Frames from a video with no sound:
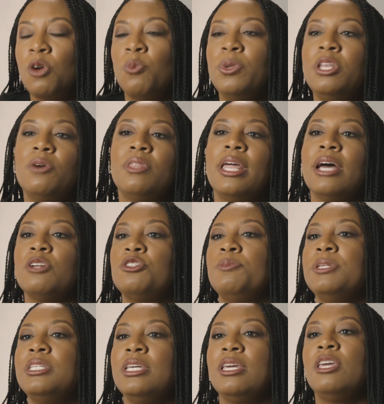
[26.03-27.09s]
We know that
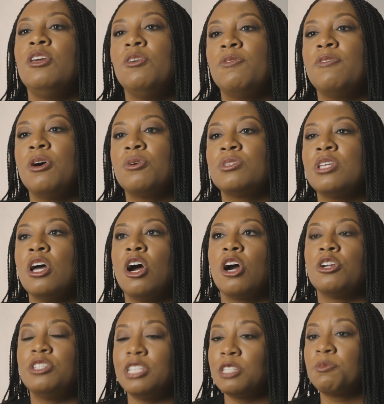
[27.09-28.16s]
LGBTQ folks
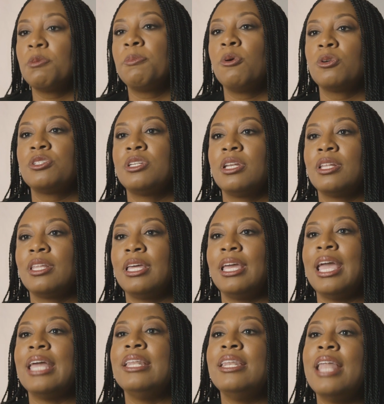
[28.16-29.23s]
are
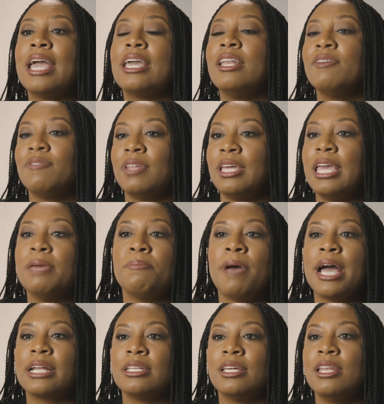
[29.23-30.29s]
disproportionately and negatively
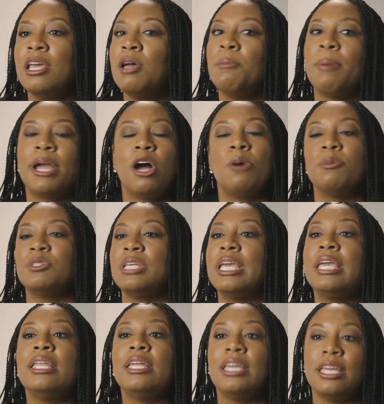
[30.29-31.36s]
impacted by almost
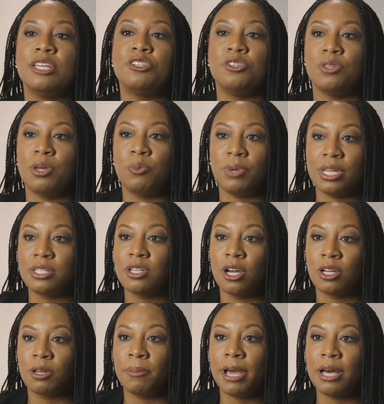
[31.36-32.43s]
any issue that we could
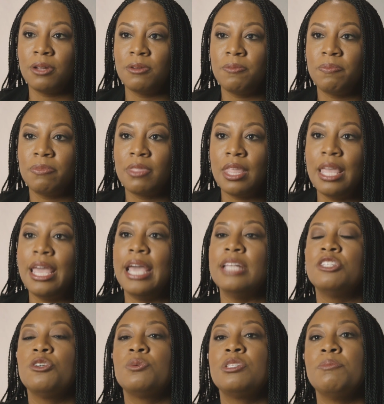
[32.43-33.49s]
talk about.
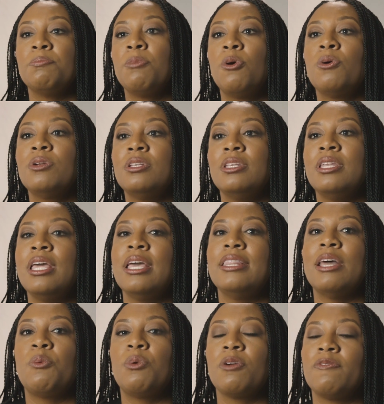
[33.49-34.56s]
And so it's important
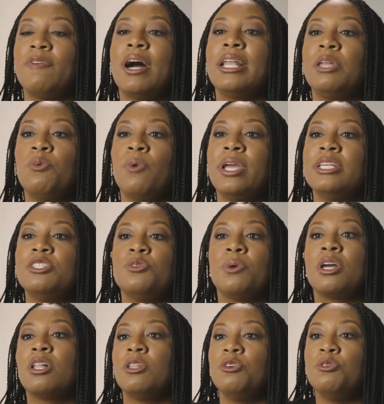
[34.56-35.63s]
that we're finding ways
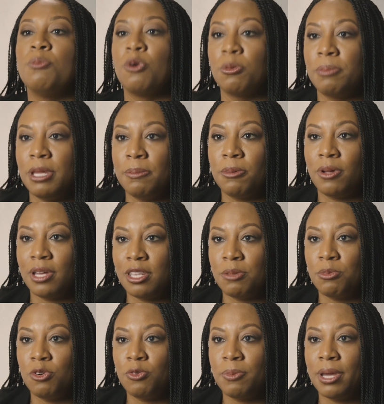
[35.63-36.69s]
to include more people in
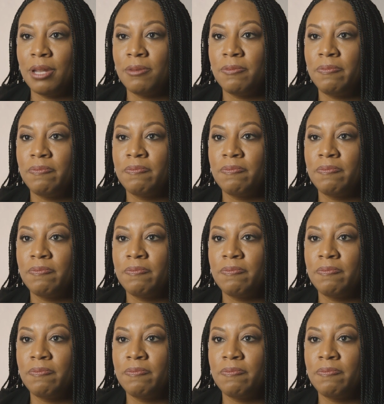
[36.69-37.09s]
the movement.